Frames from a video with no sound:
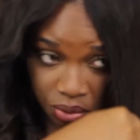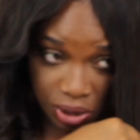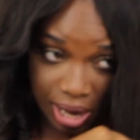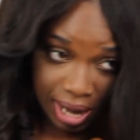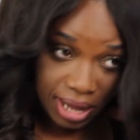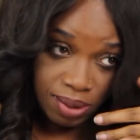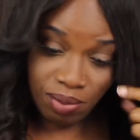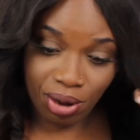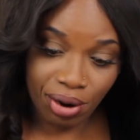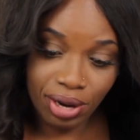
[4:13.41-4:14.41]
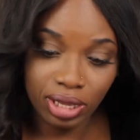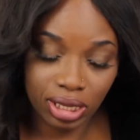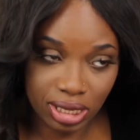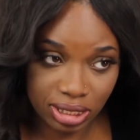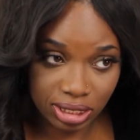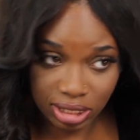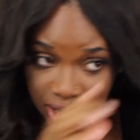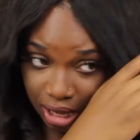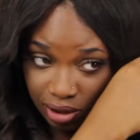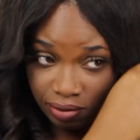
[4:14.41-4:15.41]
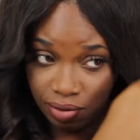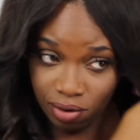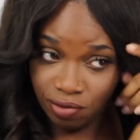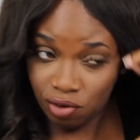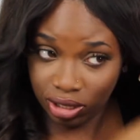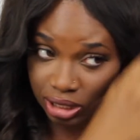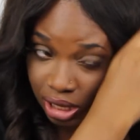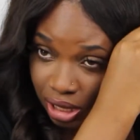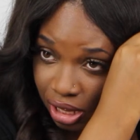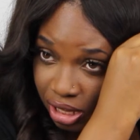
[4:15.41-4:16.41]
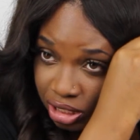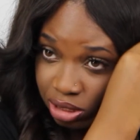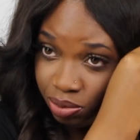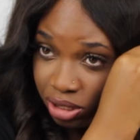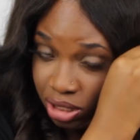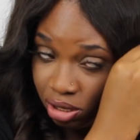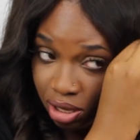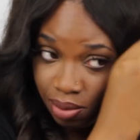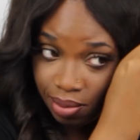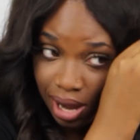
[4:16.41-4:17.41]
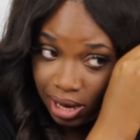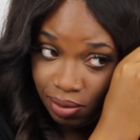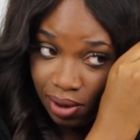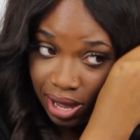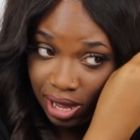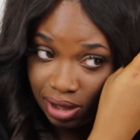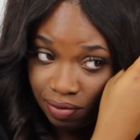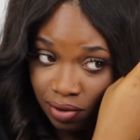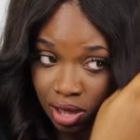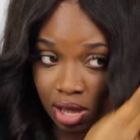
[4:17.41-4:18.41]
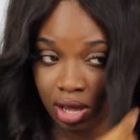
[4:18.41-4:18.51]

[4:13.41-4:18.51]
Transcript: What I am wearing is the 14-inch Brazilian Body Wave.